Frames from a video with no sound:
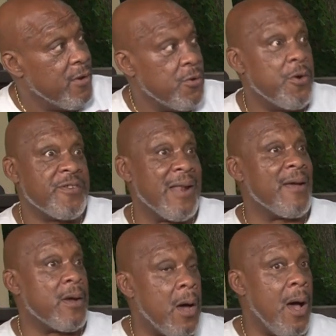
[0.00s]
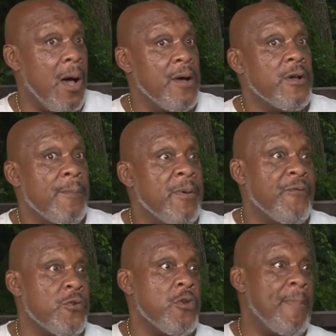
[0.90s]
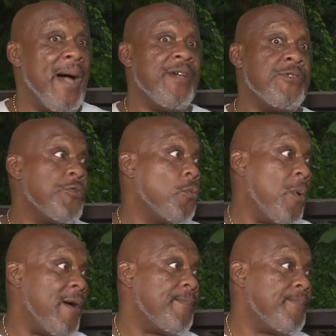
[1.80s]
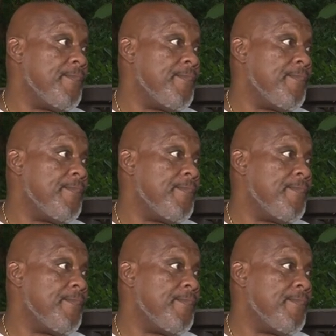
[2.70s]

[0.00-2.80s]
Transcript: You know, just like a car. Before you buy, you do what?